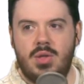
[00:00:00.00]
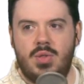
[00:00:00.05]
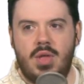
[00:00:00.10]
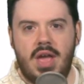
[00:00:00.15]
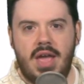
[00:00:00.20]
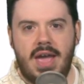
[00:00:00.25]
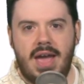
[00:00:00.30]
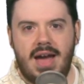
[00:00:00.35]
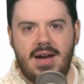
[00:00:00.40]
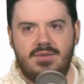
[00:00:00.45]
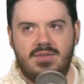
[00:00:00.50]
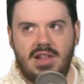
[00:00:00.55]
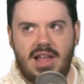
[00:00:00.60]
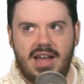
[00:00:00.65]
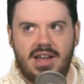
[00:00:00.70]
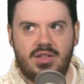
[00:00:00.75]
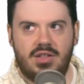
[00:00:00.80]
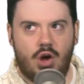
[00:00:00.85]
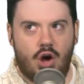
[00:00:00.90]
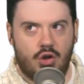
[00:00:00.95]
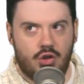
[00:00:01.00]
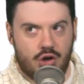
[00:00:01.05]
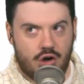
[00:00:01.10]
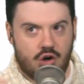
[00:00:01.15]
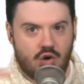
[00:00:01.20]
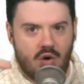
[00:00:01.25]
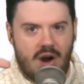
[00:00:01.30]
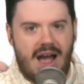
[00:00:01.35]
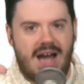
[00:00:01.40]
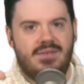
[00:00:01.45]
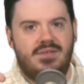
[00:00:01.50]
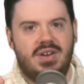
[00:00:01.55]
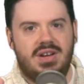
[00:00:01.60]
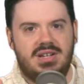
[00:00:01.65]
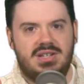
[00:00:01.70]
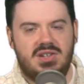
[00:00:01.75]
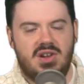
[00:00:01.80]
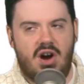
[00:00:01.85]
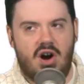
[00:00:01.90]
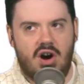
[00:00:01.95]
mm-hmm. they have like other
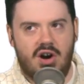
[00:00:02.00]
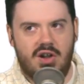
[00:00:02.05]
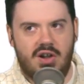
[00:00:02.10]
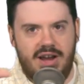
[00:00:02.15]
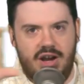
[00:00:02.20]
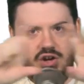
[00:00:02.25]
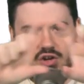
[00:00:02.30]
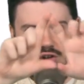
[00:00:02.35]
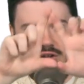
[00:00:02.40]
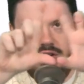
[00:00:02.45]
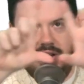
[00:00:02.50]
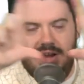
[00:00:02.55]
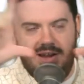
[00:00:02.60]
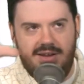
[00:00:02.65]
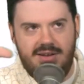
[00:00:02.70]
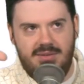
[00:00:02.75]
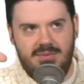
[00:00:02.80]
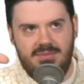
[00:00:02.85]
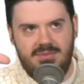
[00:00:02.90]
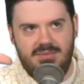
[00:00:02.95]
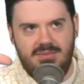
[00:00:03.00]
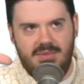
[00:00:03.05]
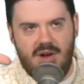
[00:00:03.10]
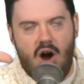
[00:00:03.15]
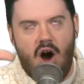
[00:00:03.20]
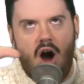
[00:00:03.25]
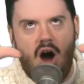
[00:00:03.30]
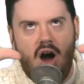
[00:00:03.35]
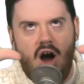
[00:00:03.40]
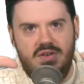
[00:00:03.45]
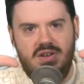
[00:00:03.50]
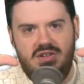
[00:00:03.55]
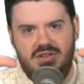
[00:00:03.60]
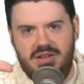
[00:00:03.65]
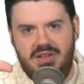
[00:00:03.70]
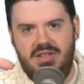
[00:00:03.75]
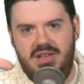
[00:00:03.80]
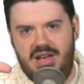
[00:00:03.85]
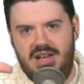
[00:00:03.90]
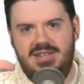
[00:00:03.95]
graphics are like a like.
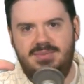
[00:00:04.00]
Obviously the